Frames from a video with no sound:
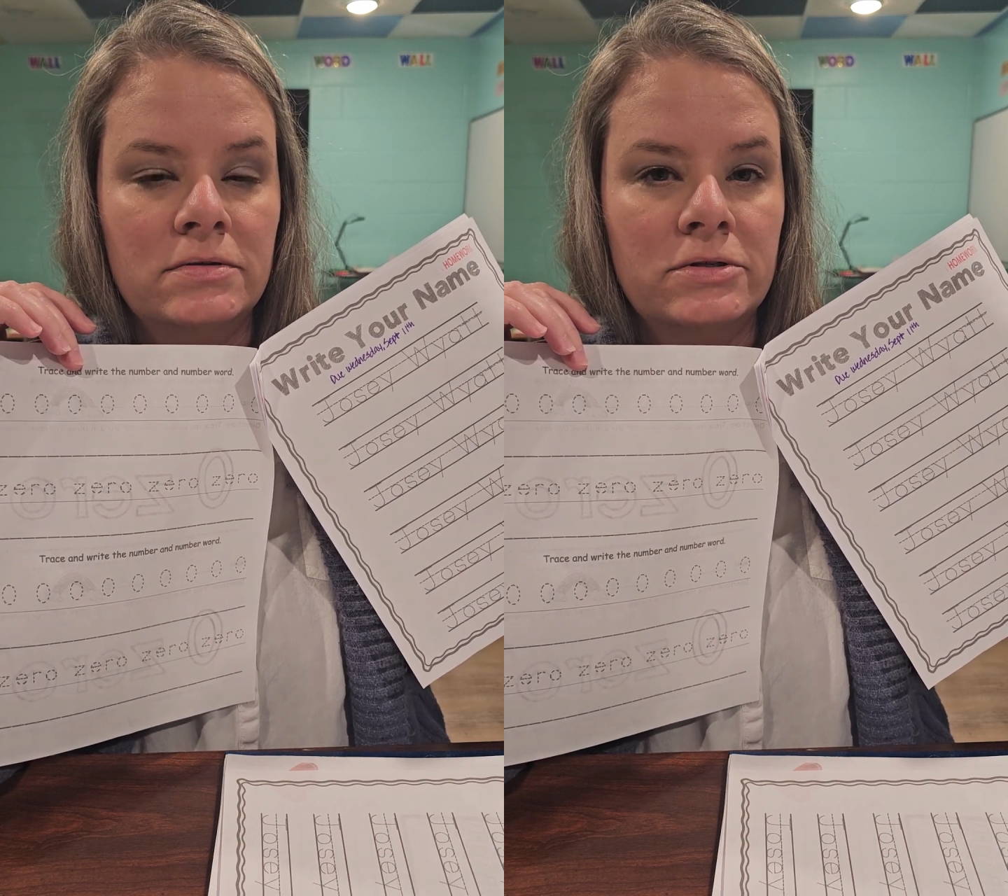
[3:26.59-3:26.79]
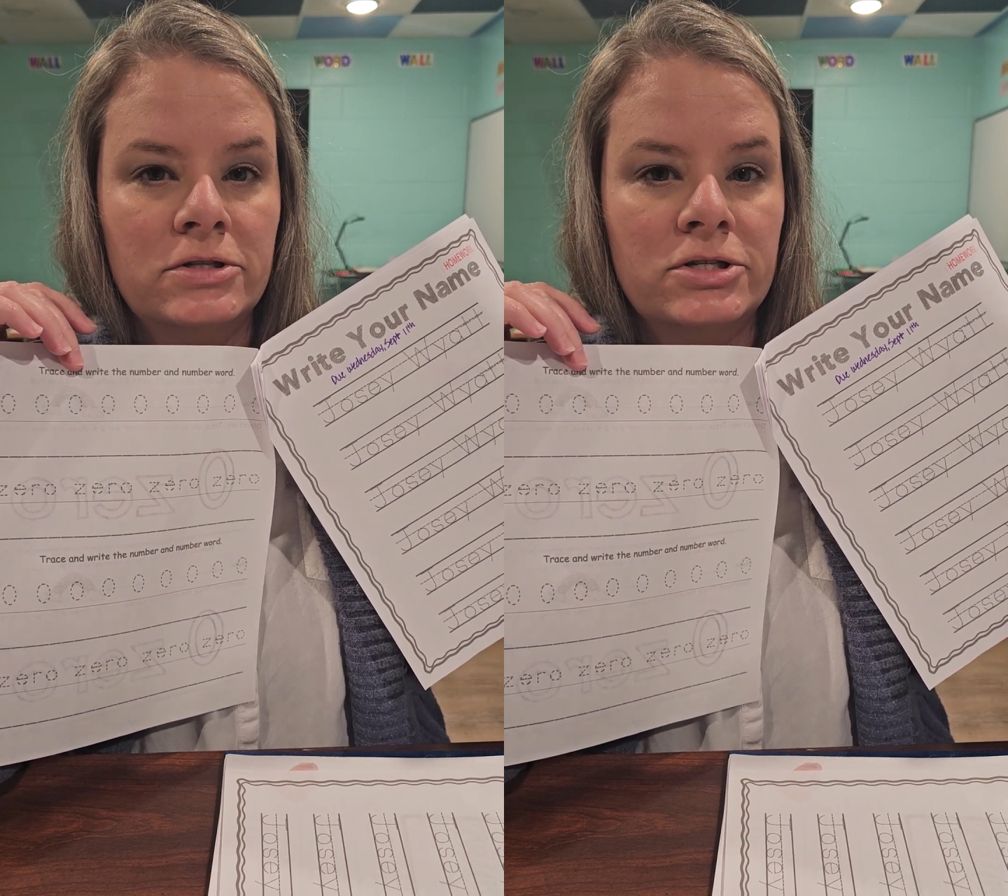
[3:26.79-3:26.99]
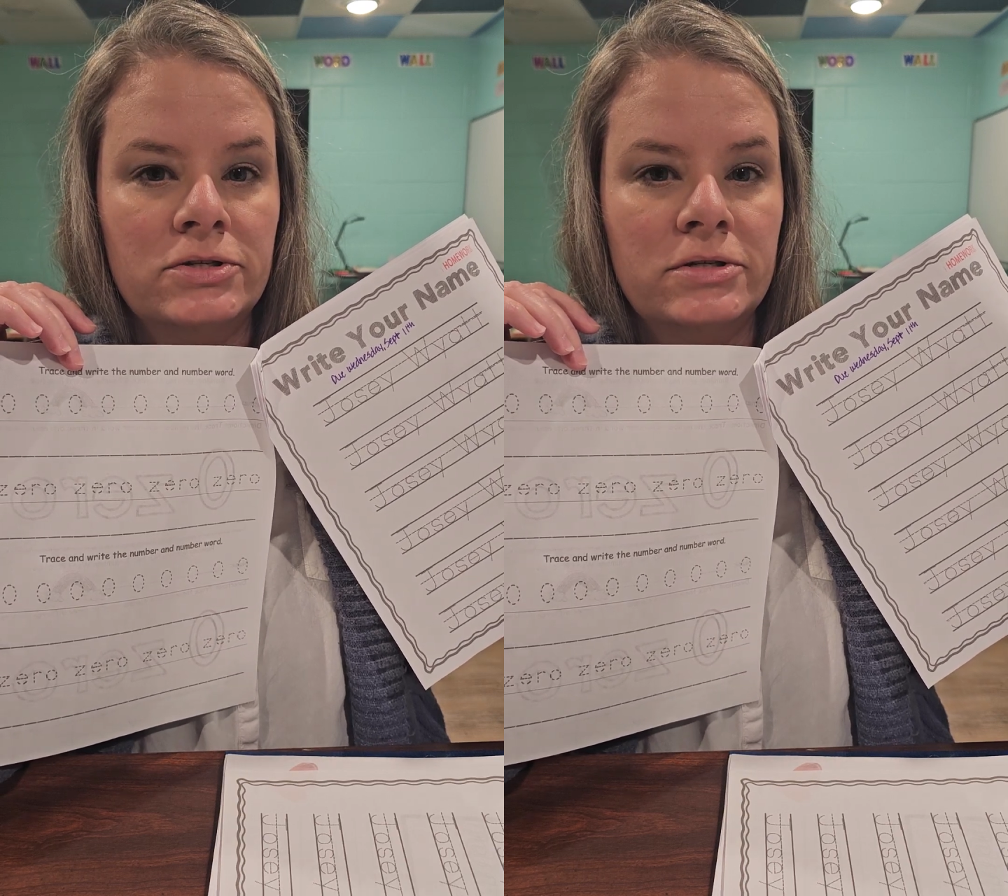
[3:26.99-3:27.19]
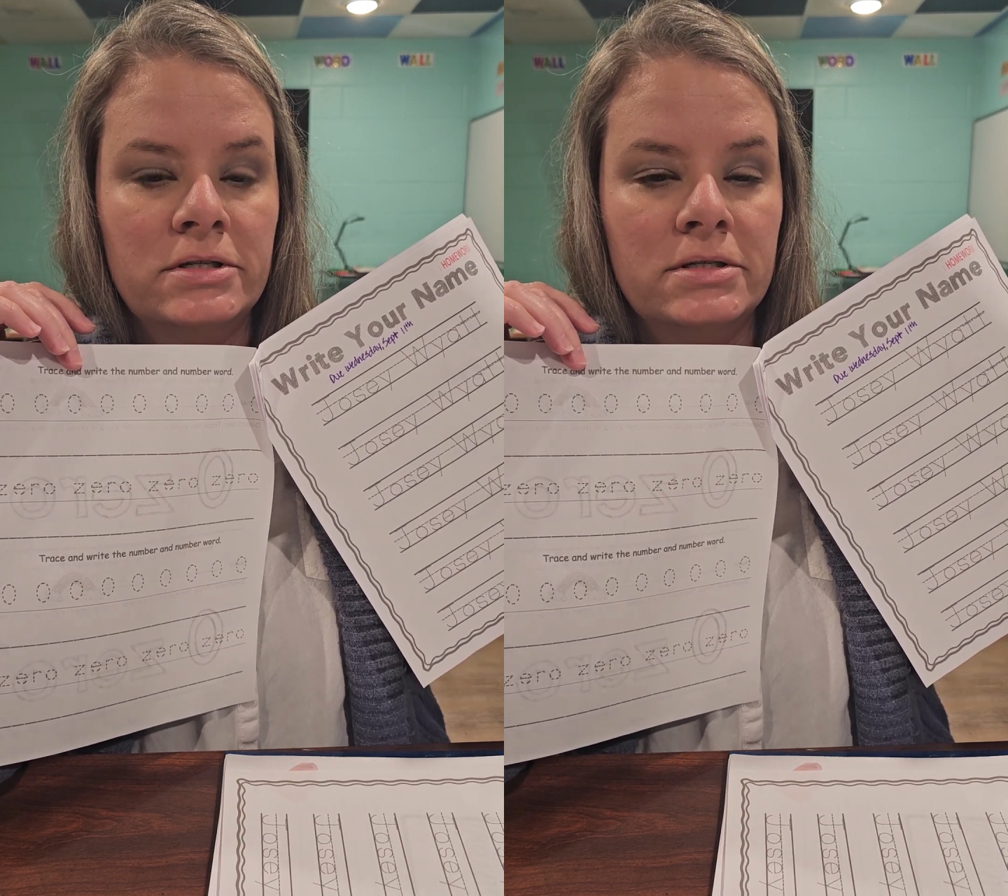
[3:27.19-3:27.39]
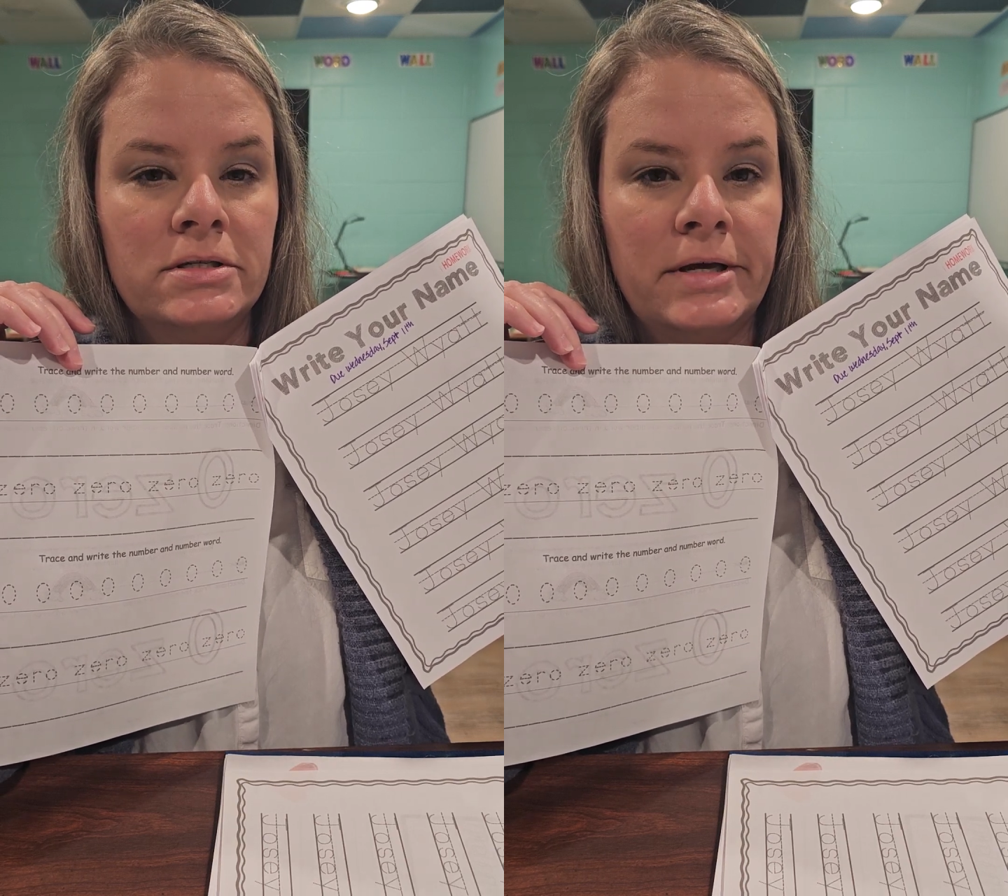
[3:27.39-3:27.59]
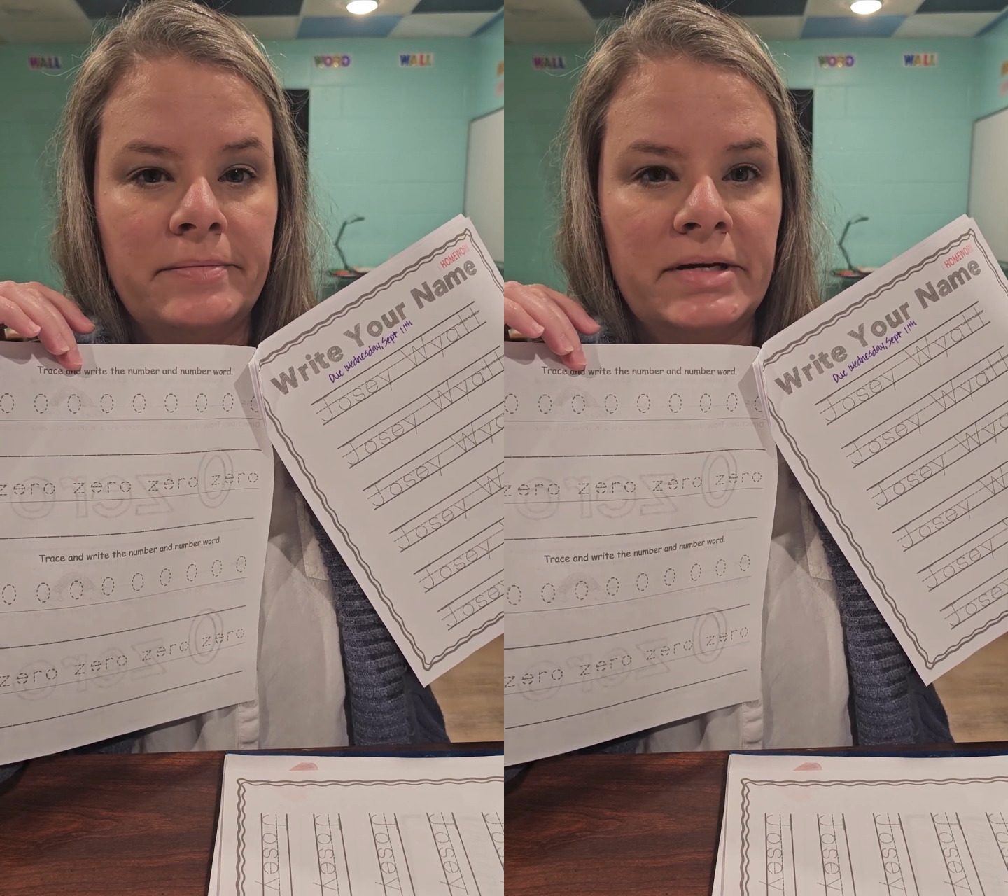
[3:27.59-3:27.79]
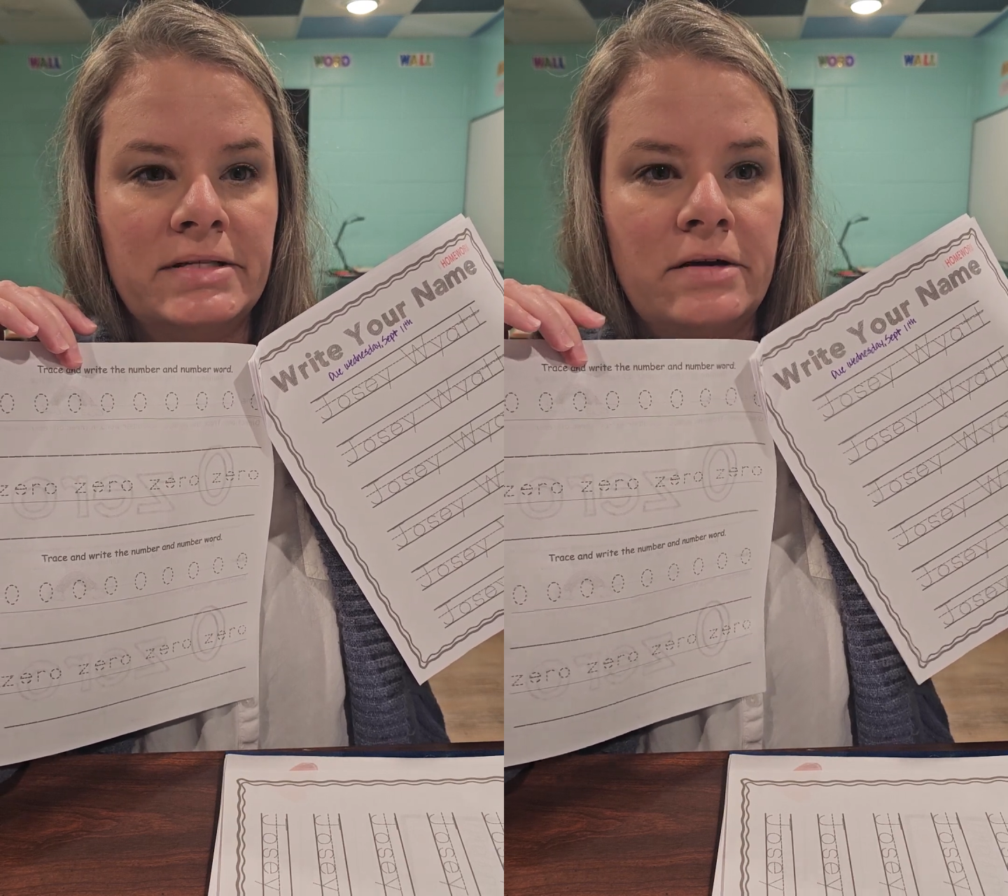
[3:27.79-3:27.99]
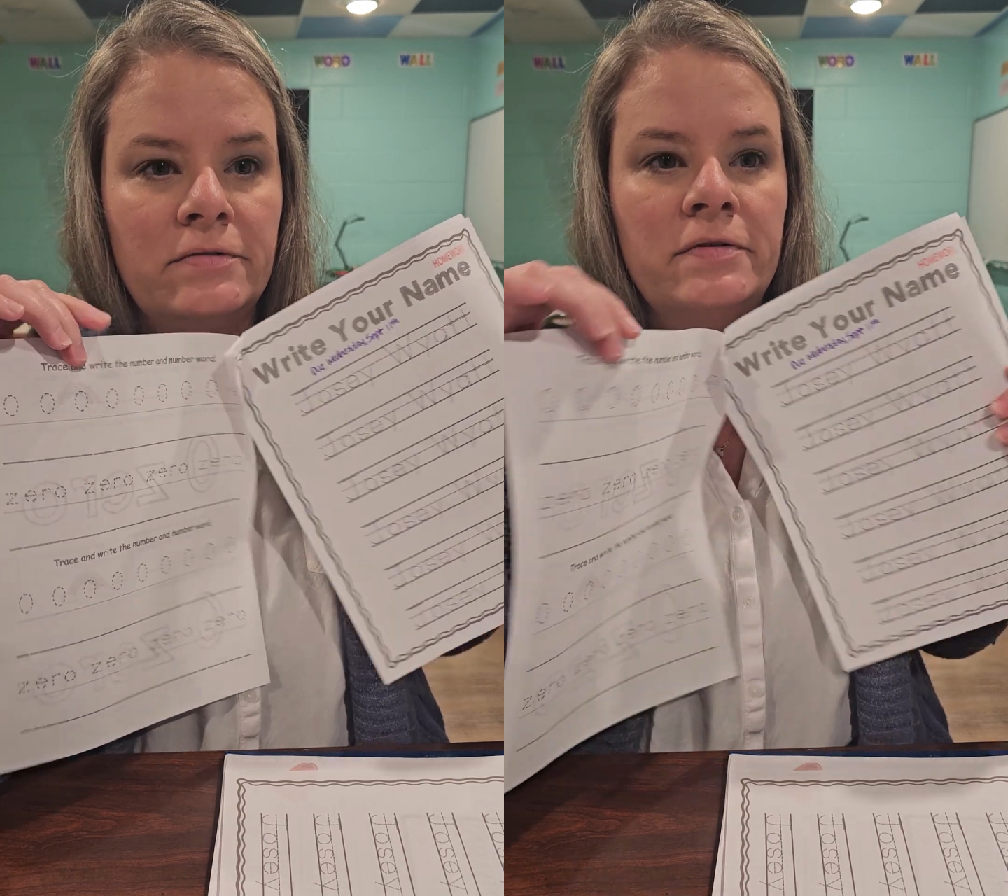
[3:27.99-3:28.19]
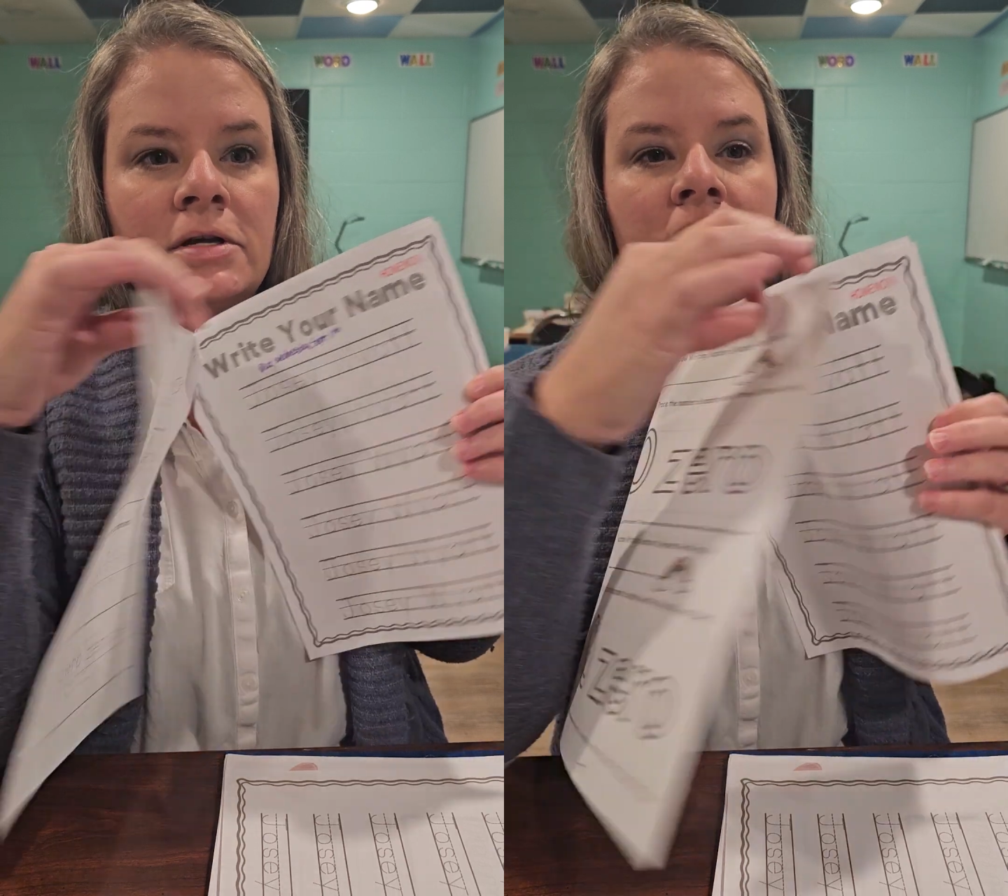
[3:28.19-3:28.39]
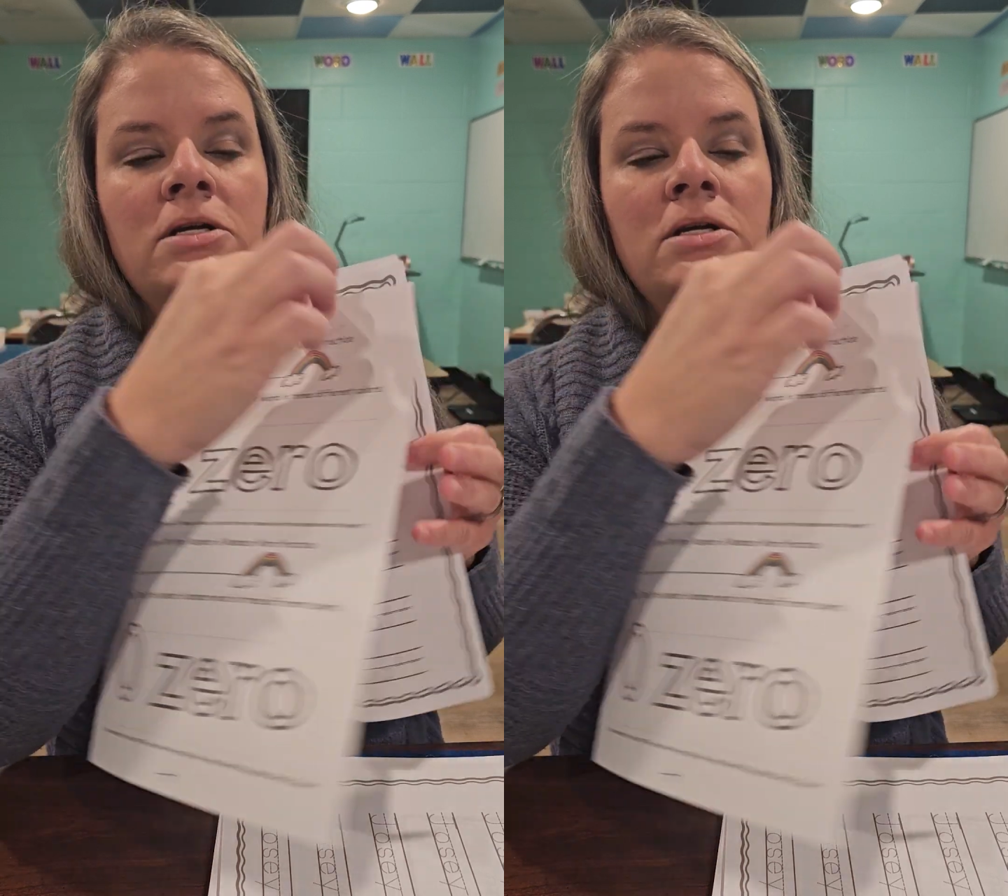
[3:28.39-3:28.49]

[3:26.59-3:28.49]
to the students and myself.